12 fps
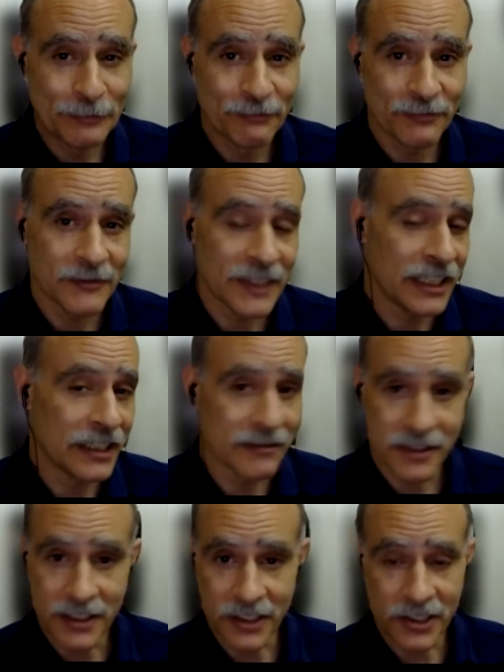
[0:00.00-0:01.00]
in
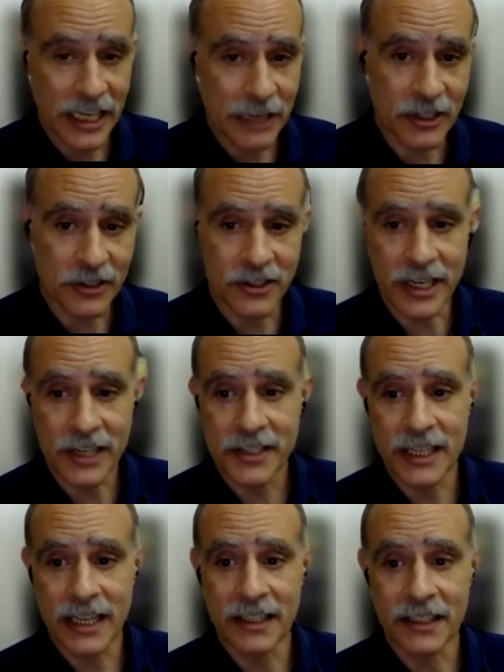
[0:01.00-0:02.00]
such games as chess
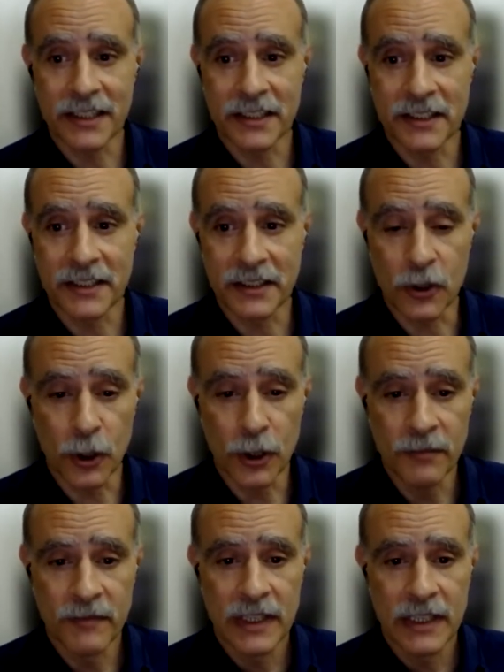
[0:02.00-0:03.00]
and
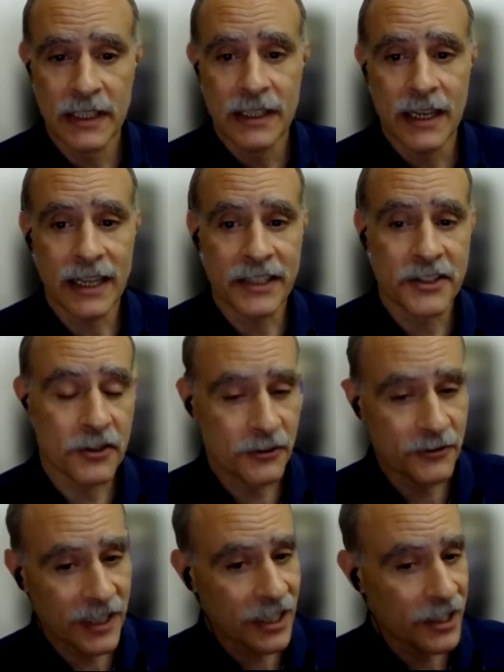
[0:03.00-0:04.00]
Go. And so
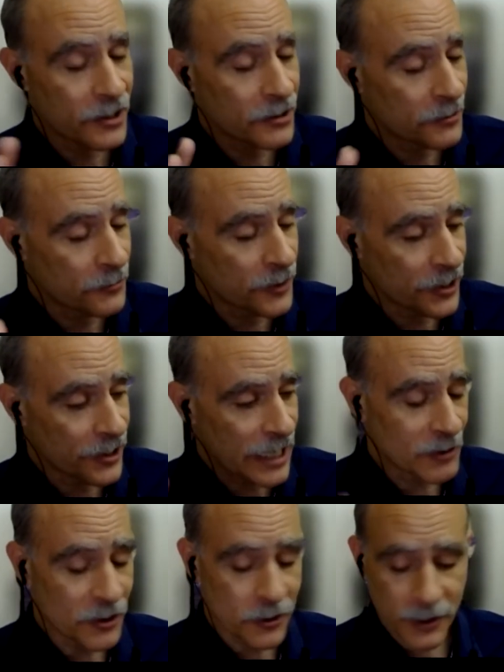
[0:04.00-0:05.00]
far, we are
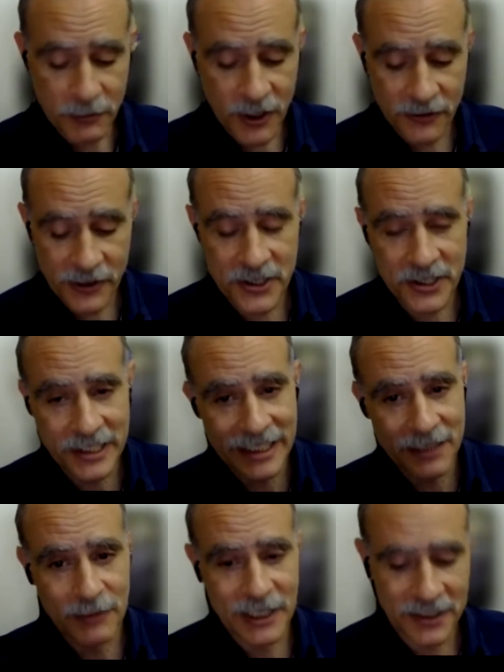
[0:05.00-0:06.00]
able to do it more efficiently,
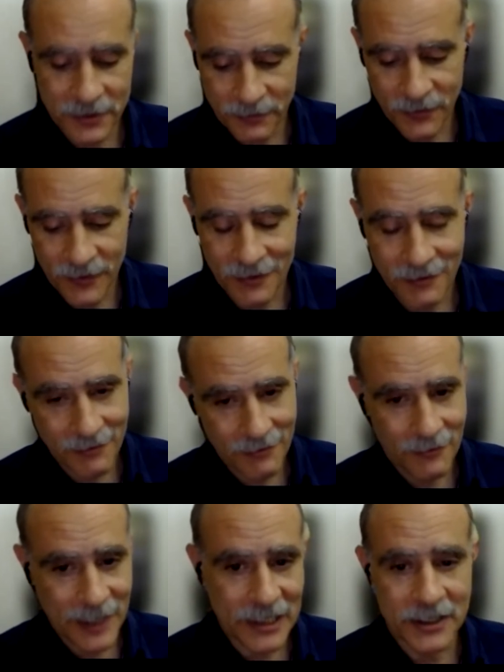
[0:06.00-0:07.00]
but,
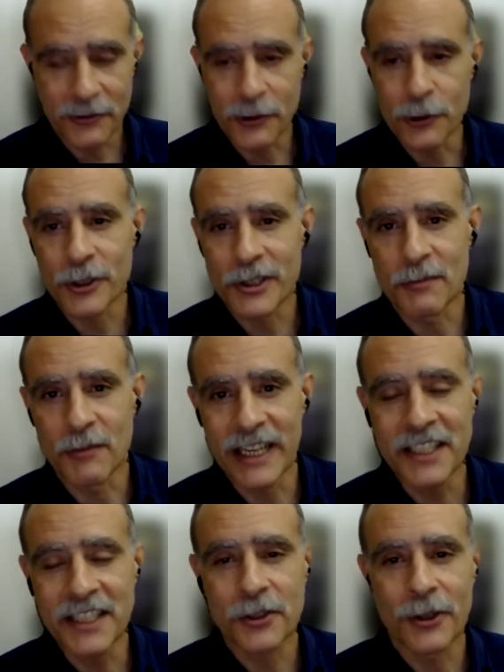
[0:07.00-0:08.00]
well, the future is
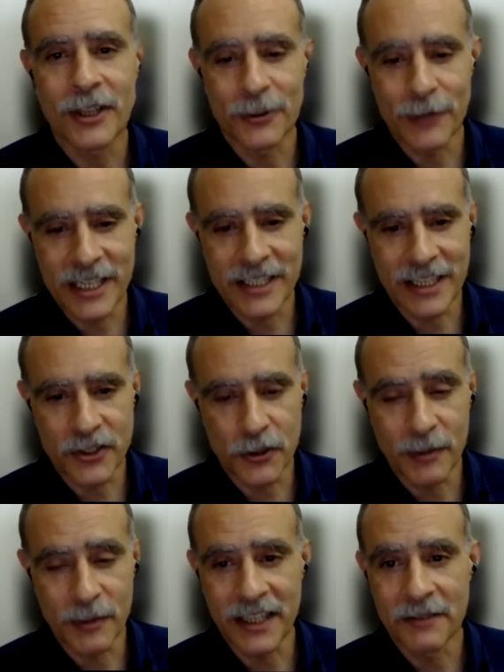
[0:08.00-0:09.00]
bright, or otherwise, as you
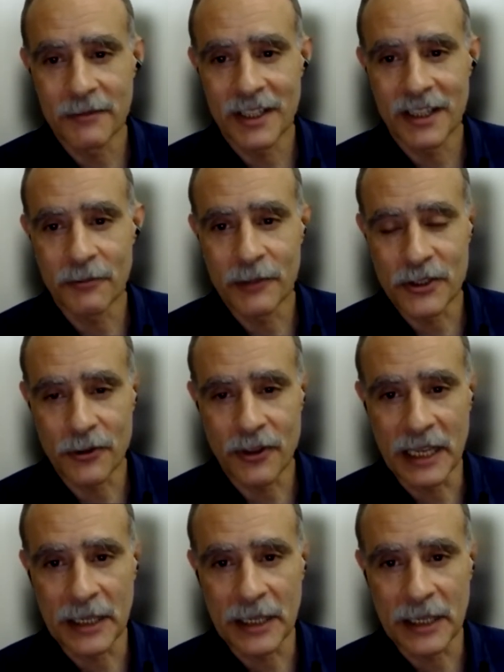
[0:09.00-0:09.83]
may wish to think.